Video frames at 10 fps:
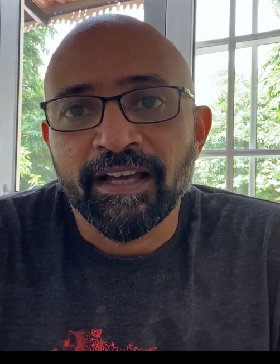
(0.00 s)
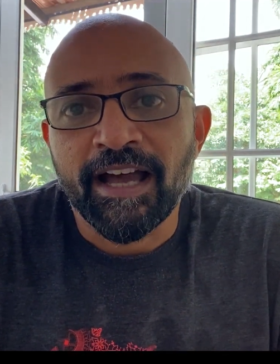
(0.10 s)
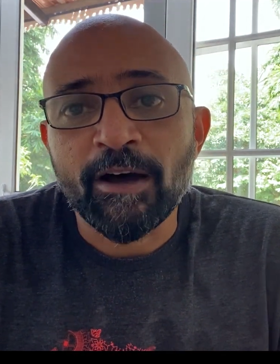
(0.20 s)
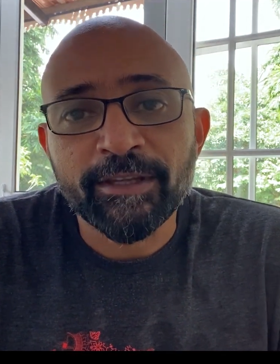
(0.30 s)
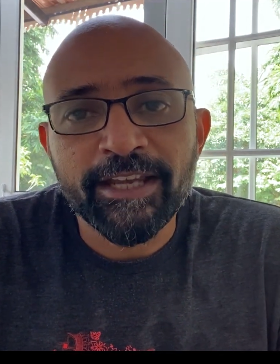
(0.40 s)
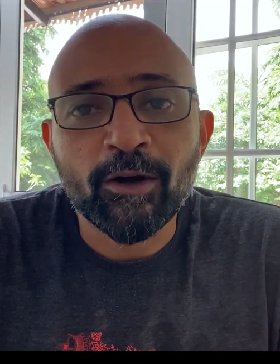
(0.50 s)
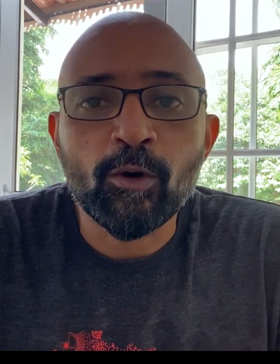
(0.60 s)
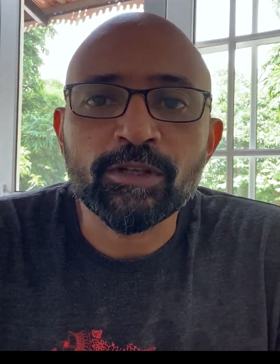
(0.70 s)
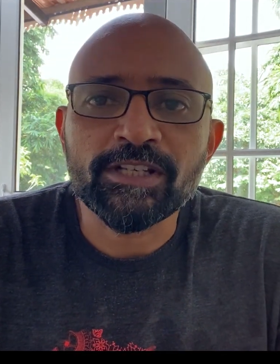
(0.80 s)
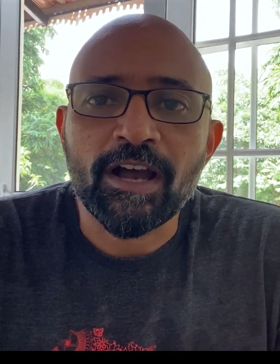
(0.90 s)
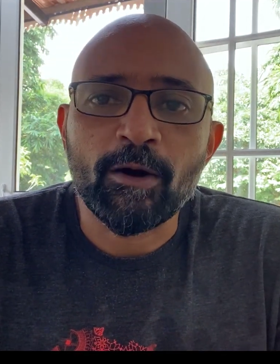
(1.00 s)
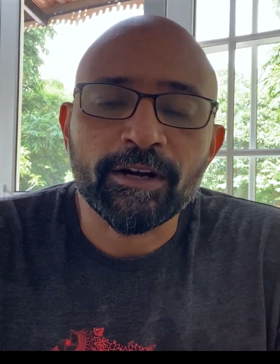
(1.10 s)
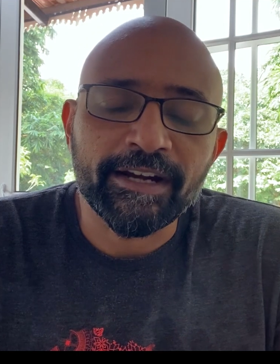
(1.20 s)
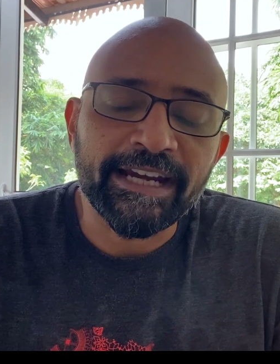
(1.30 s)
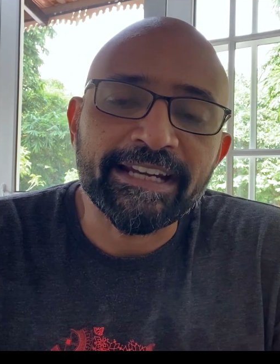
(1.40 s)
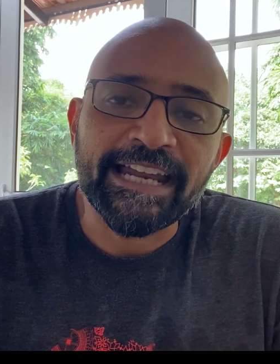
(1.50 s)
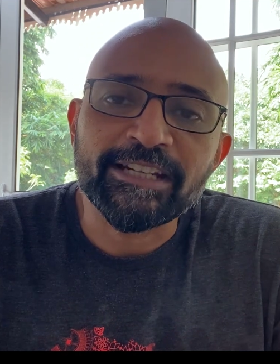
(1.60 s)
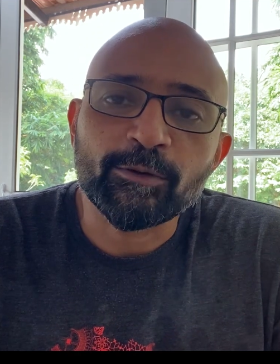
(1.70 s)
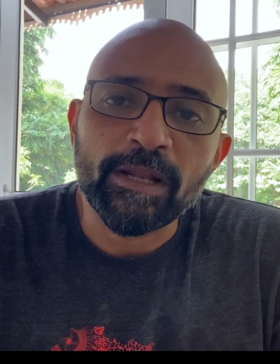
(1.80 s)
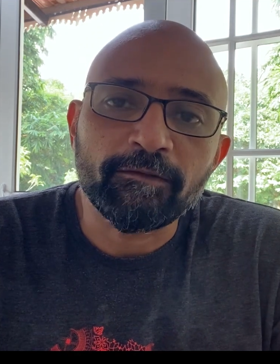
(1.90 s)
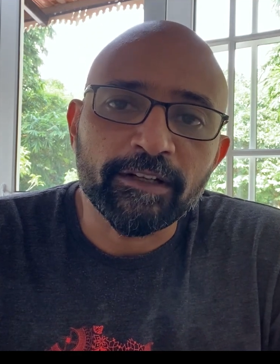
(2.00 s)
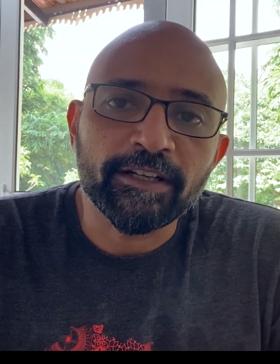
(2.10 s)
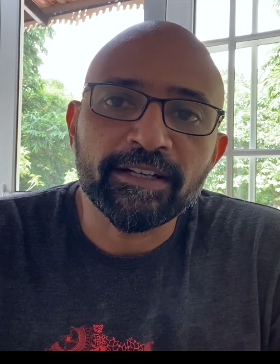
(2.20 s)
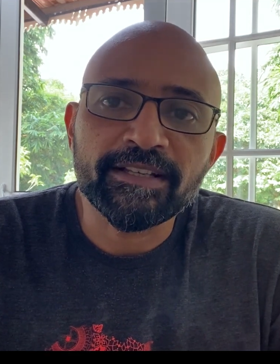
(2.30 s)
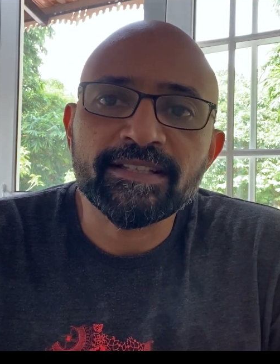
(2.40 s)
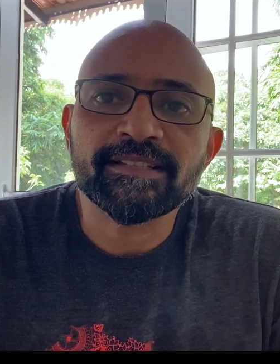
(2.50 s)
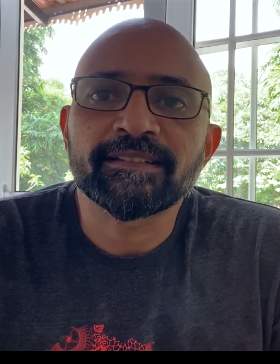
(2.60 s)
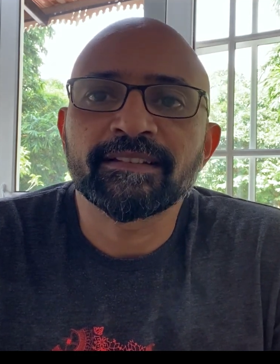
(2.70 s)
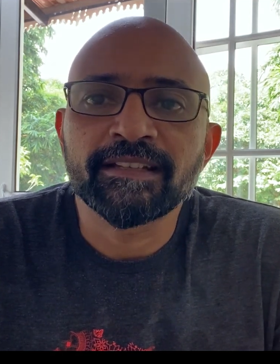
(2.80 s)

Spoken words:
how they coach our grade 9 to 12 learners.